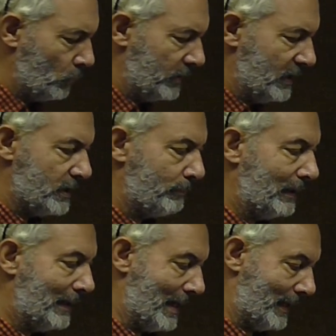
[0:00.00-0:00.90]
You need a
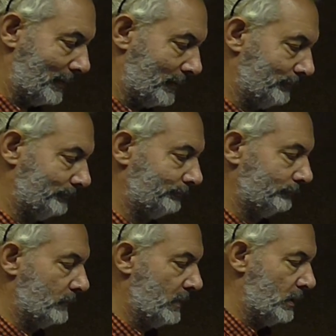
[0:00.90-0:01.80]
plan
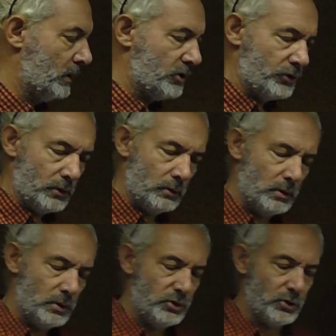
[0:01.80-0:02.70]

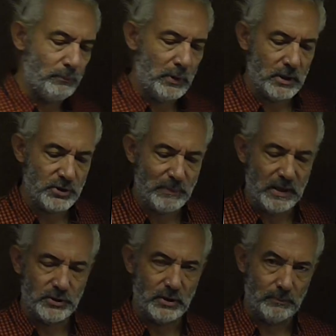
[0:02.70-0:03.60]
to bring us
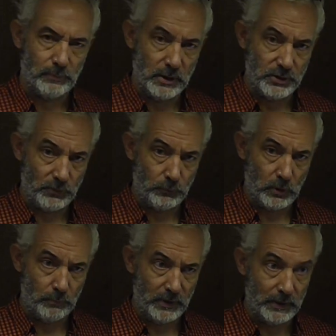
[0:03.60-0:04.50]
back to that place of
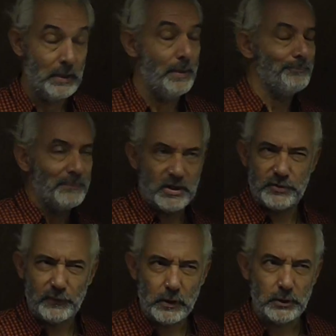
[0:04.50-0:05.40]
well-being. That's
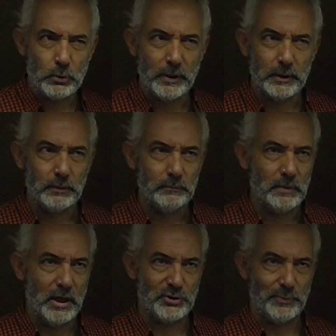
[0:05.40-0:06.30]
a very quick
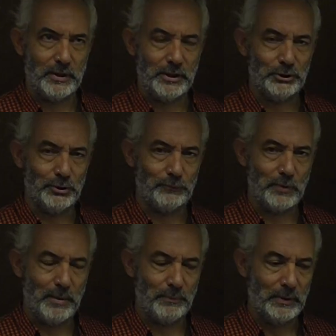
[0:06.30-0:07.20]
explanation of
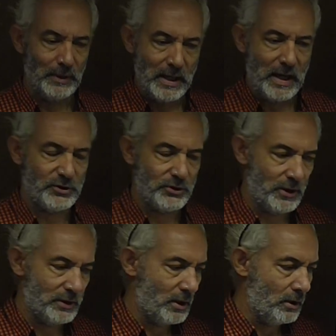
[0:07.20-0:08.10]
RAP. As I
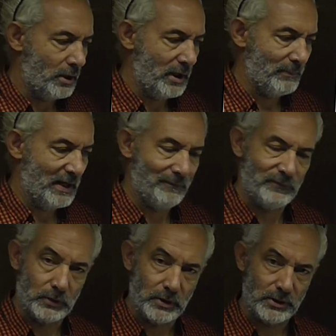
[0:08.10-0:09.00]
said, I am an
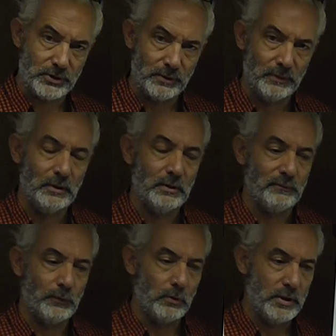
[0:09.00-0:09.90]
advocate
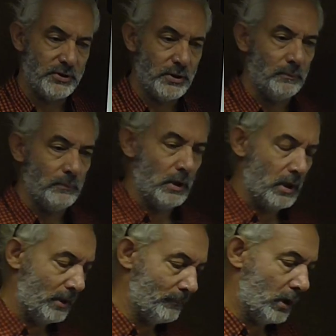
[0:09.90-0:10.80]
for it.
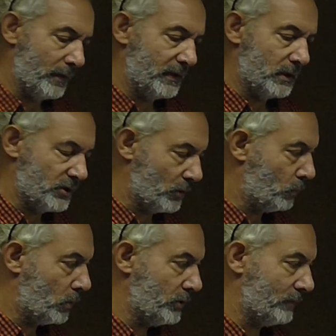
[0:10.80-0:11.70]
I think it's a
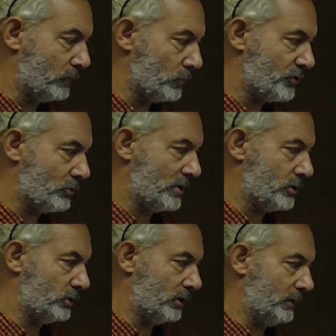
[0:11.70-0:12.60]
wonderful
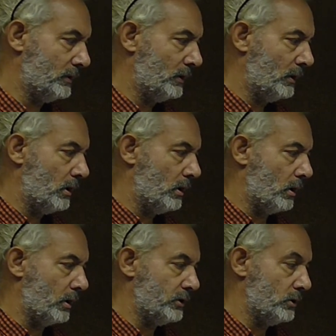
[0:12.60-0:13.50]
strategy.
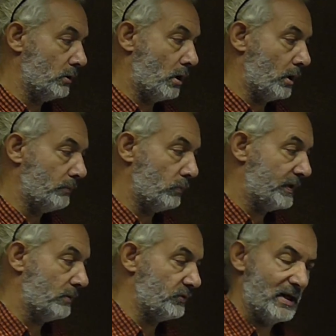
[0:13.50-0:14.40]
I
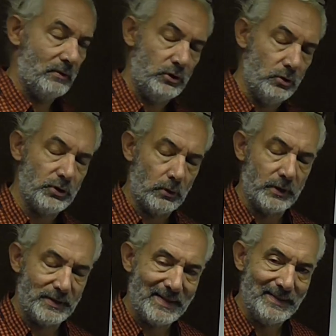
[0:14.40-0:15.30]
without doubt use it on
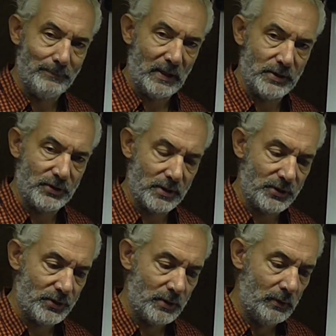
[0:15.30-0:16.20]
a daily
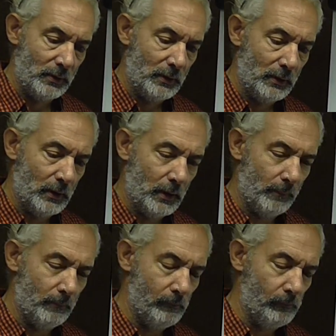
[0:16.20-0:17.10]
basis.
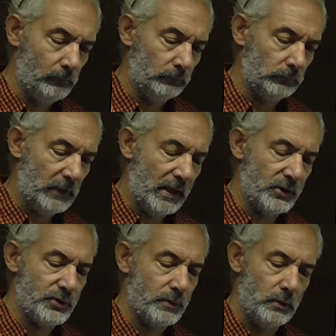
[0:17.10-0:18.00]

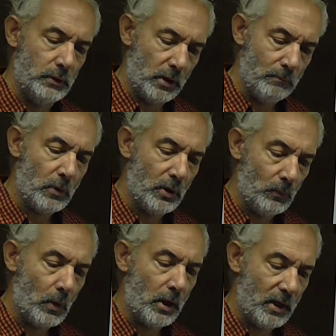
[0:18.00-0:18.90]
And you
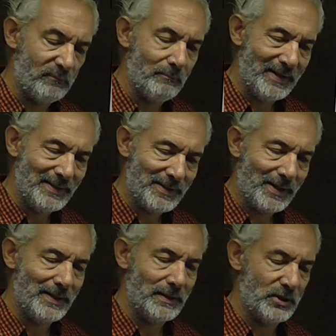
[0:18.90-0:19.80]
know, I have
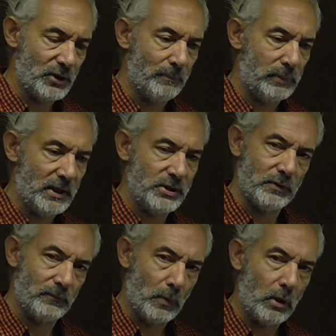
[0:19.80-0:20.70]
maintained a place
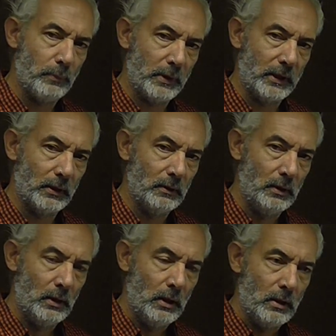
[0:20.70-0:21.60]
of well-being
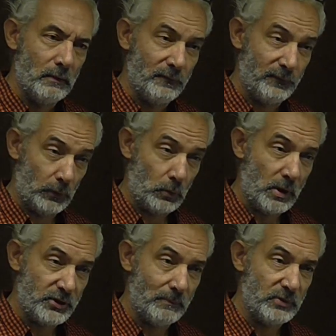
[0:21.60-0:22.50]
for
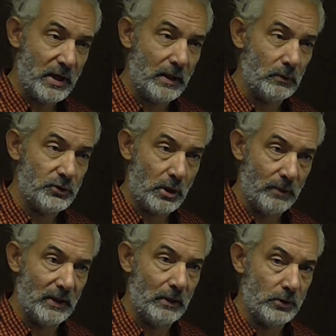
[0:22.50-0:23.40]
quite some time
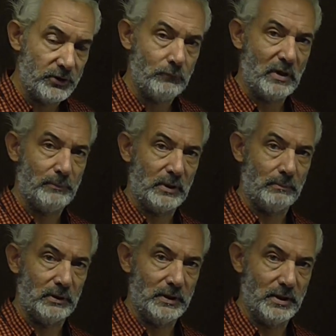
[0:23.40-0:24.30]
now. I did RAP a
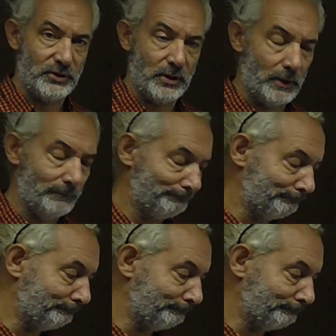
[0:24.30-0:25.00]
couple of years ago,